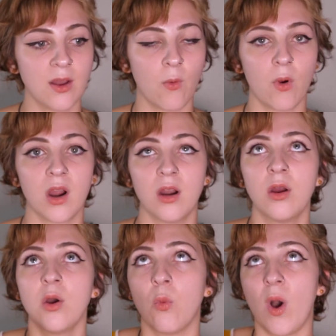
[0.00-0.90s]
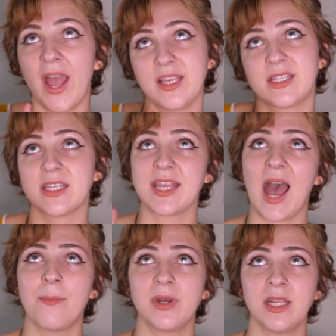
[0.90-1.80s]
or why is this
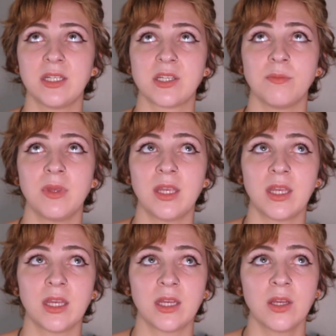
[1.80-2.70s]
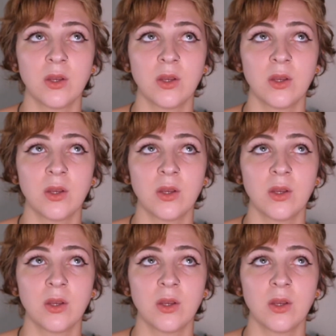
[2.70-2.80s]
happening to me,